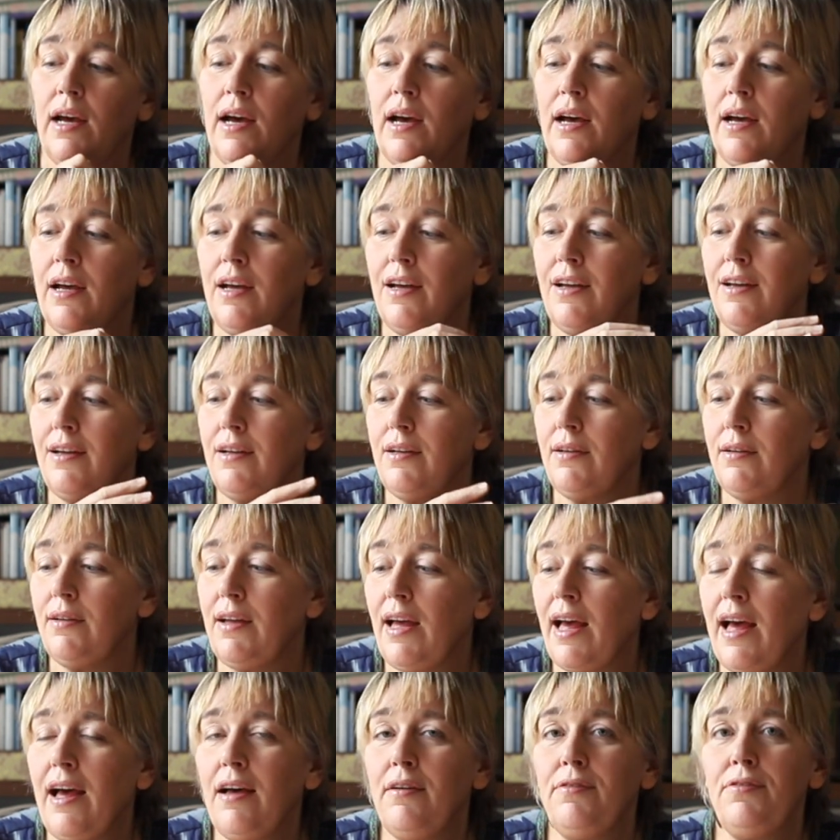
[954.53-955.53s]

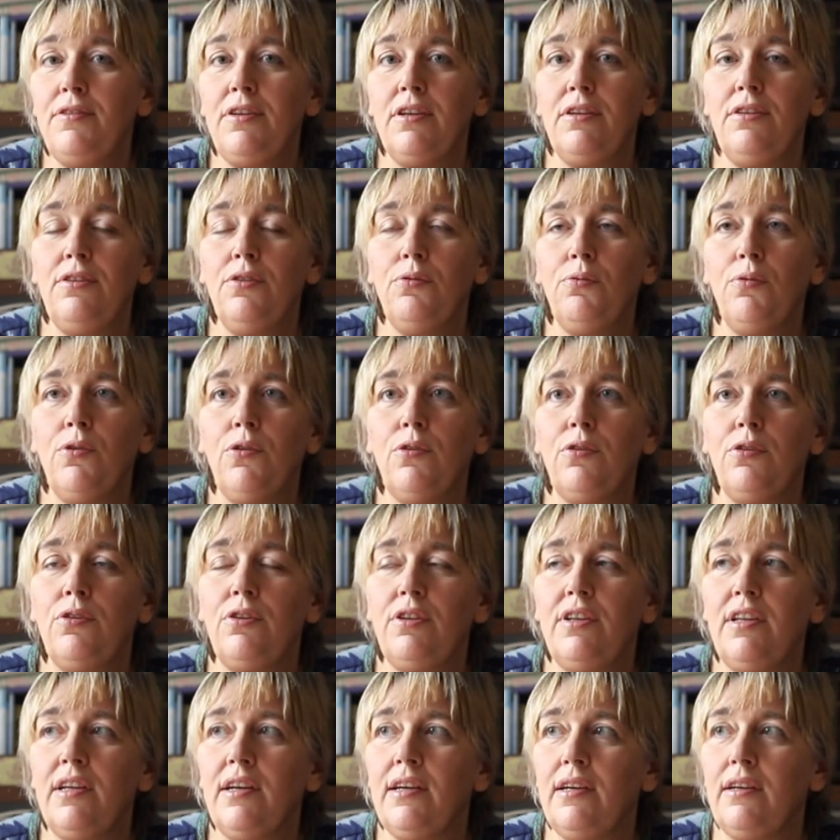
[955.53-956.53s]
After the
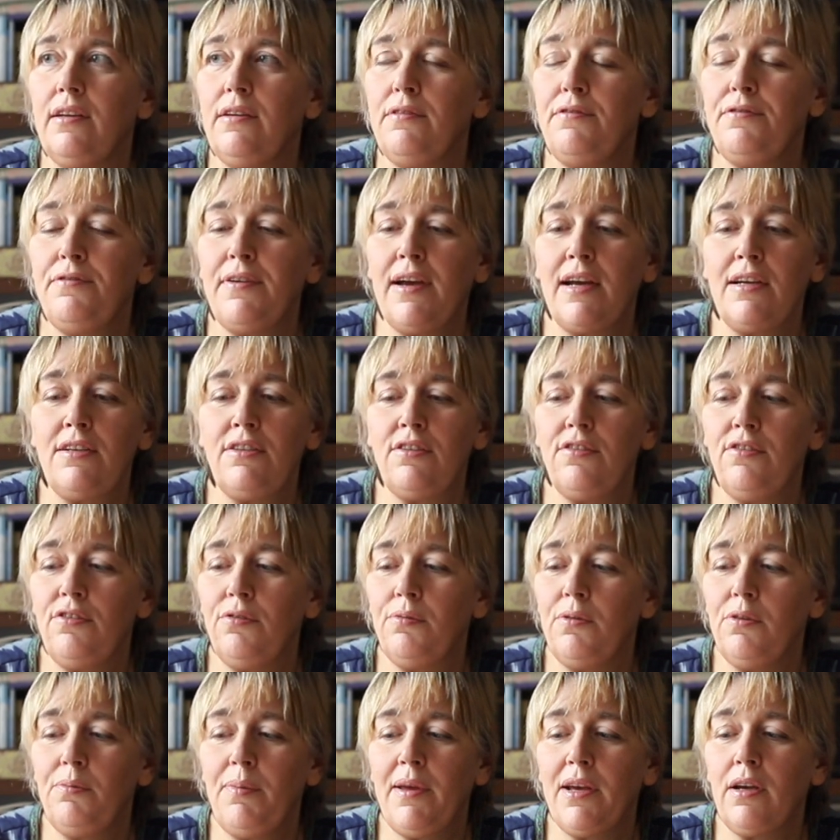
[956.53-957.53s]
war, the
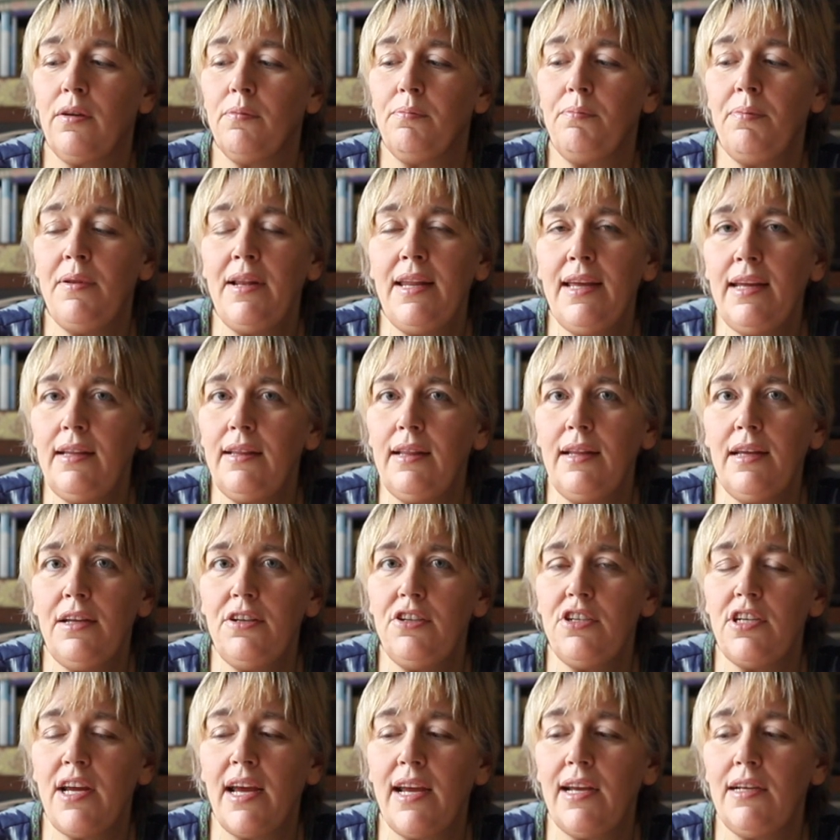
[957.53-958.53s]
fashions will be completely
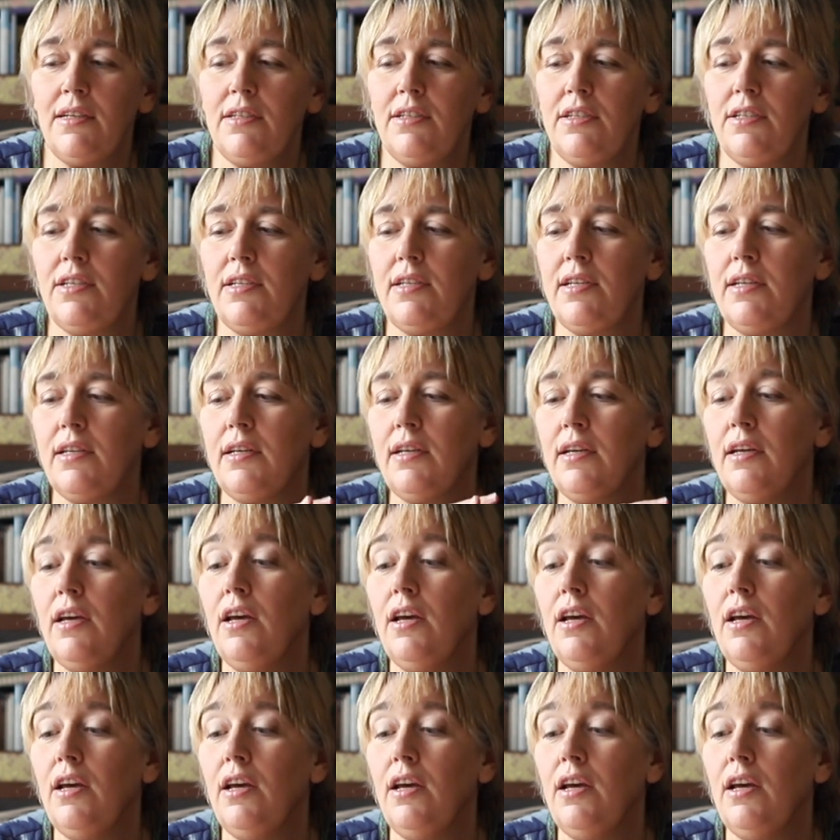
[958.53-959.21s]
changed.